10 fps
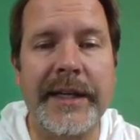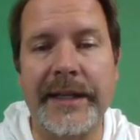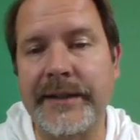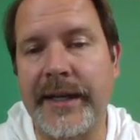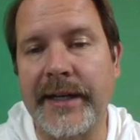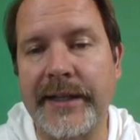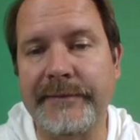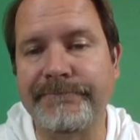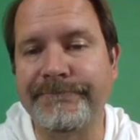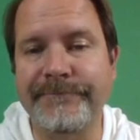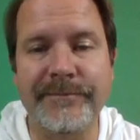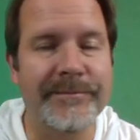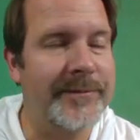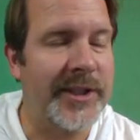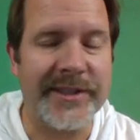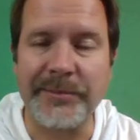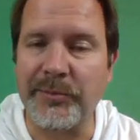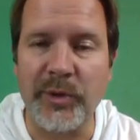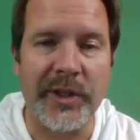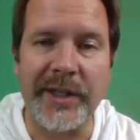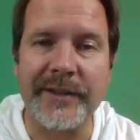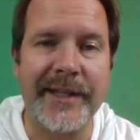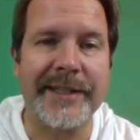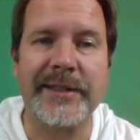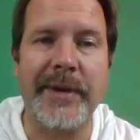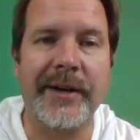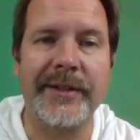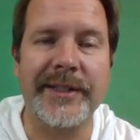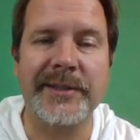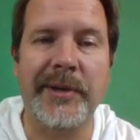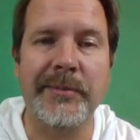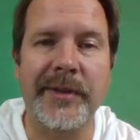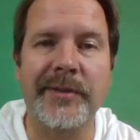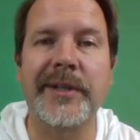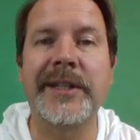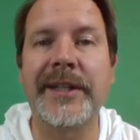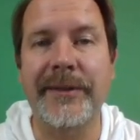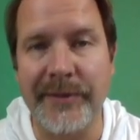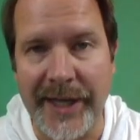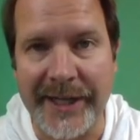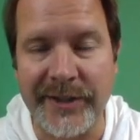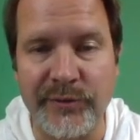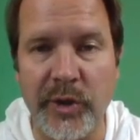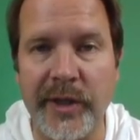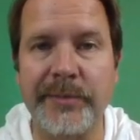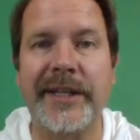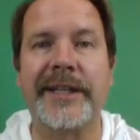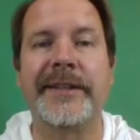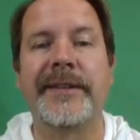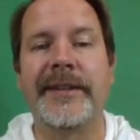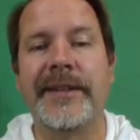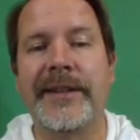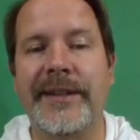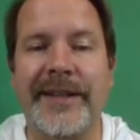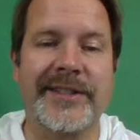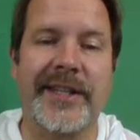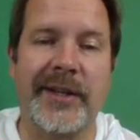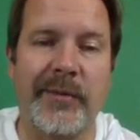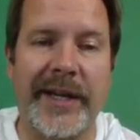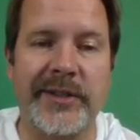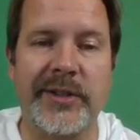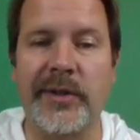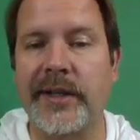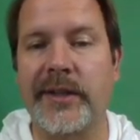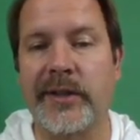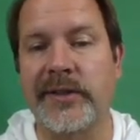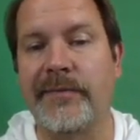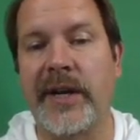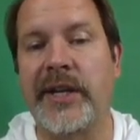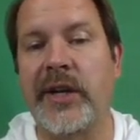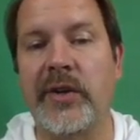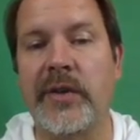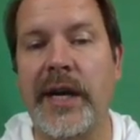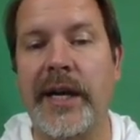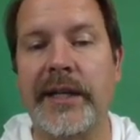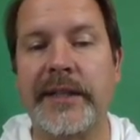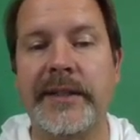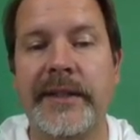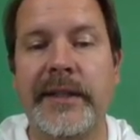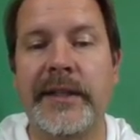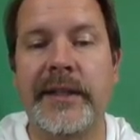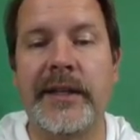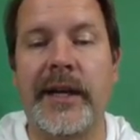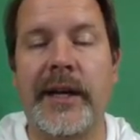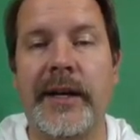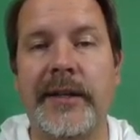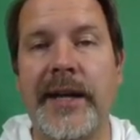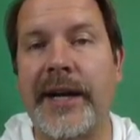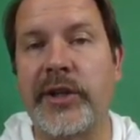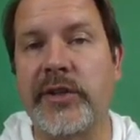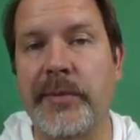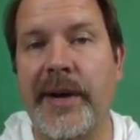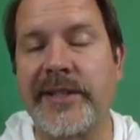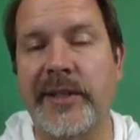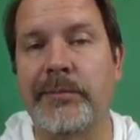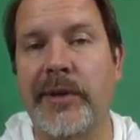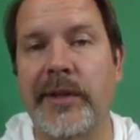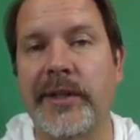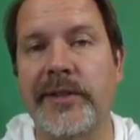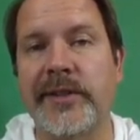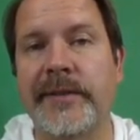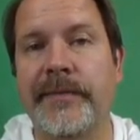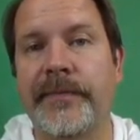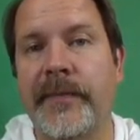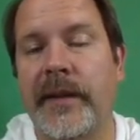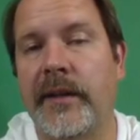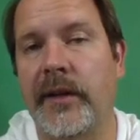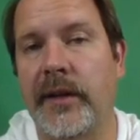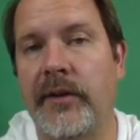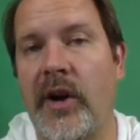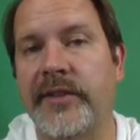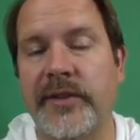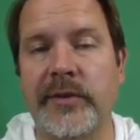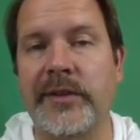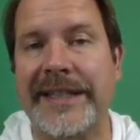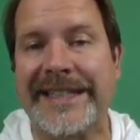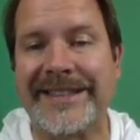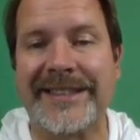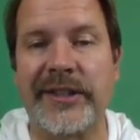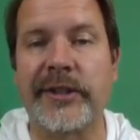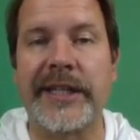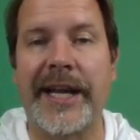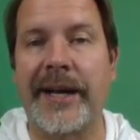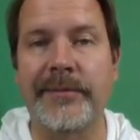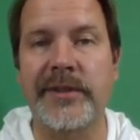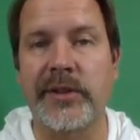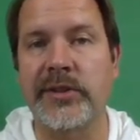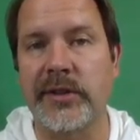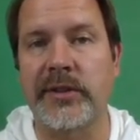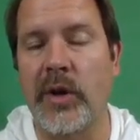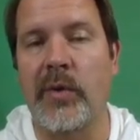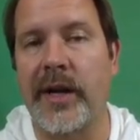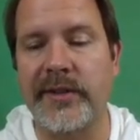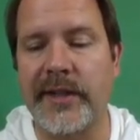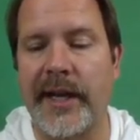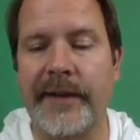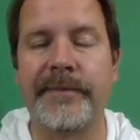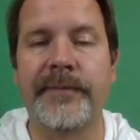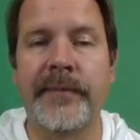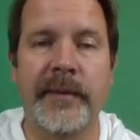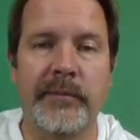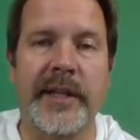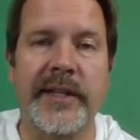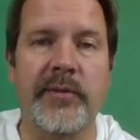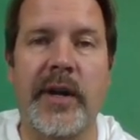and then just some really good things about experiment three. Glad you've joined me. Let's get right to it. And there's a video on uh, how to use the Bunsen burners, uh, also linked in Learning Hub, so you should go watch that. But let's